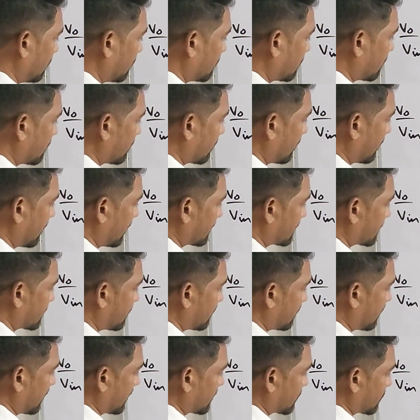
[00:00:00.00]
2
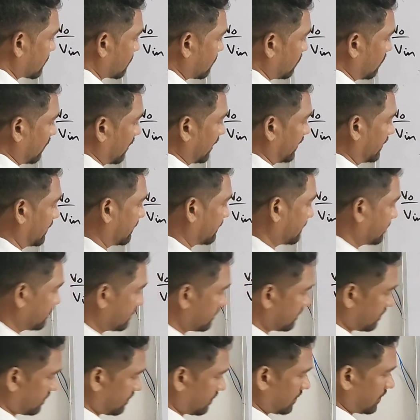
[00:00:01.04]
s plus 1
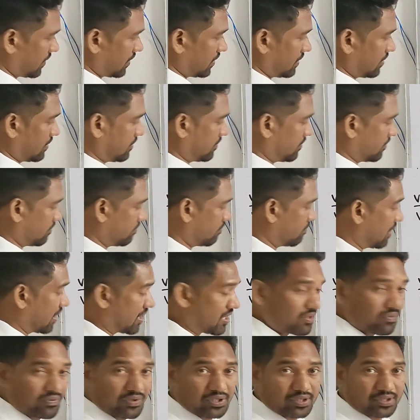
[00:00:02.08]

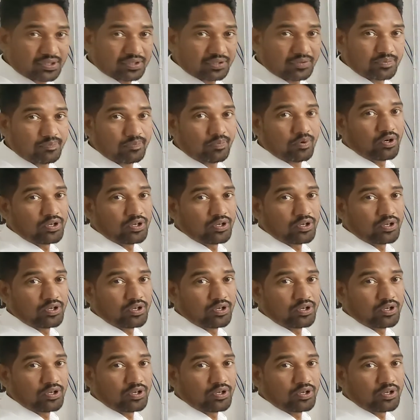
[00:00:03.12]
Butterworth